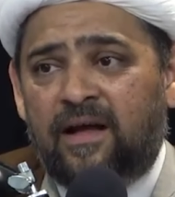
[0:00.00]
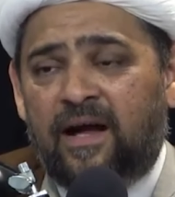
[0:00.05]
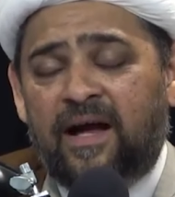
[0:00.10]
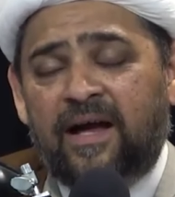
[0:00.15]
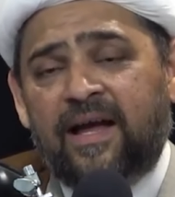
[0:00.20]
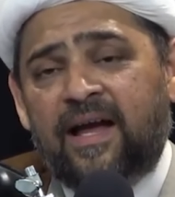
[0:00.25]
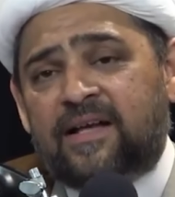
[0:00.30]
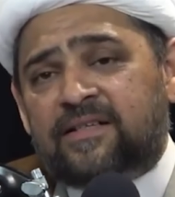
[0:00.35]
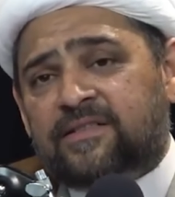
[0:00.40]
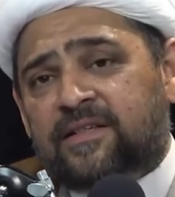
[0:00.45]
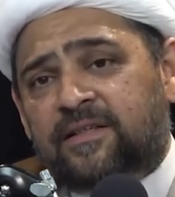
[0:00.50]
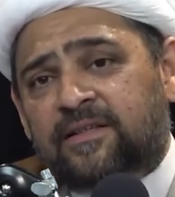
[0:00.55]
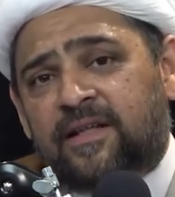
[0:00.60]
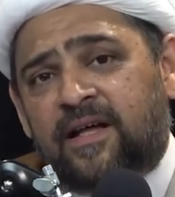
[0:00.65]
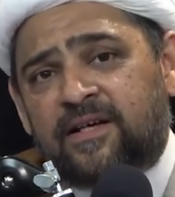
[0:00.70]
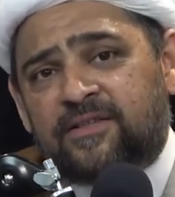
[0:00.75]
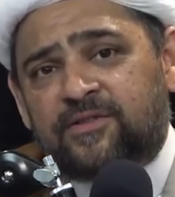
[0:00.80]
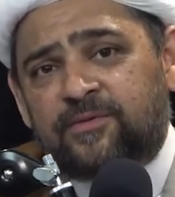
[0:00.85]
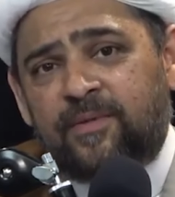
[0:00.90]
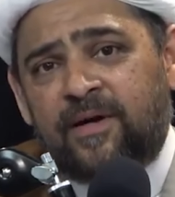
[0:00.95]
I ask
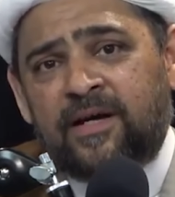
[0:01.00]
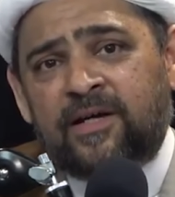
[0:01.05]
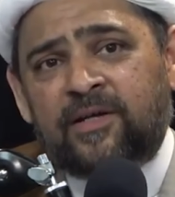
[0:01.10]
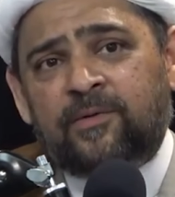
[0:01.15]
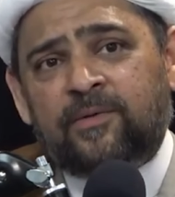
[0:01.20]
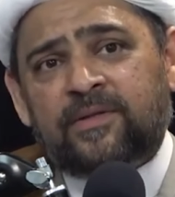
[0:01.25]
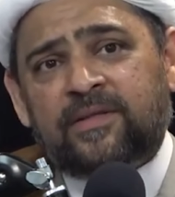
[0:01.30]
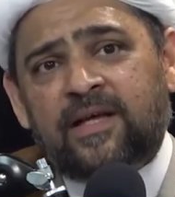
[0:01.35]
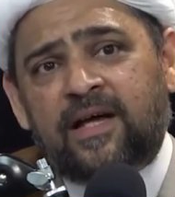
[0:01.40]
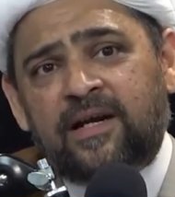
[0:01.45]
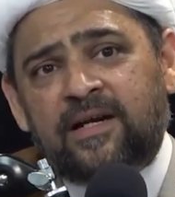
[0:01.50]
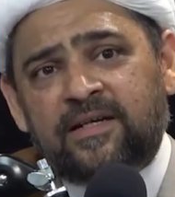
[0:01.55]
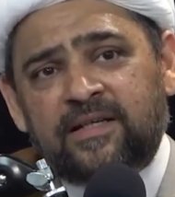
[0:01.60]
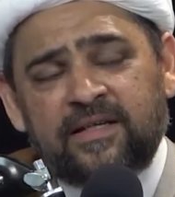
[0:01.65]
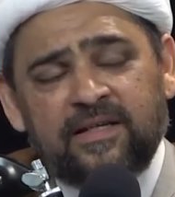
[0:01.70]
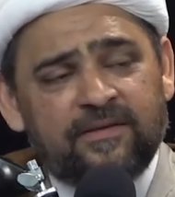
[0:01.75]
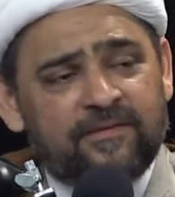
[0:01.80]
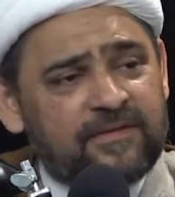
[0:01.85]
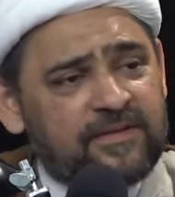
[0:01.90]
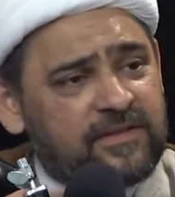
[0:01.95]
Allah subhanahu wa ta'ala to
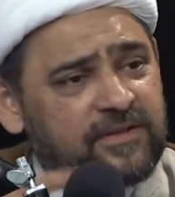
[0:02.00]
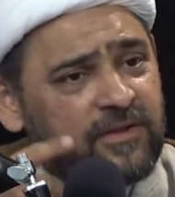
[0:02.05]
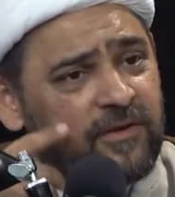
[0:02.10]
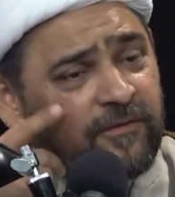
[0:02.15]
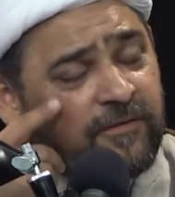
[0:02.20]
give us the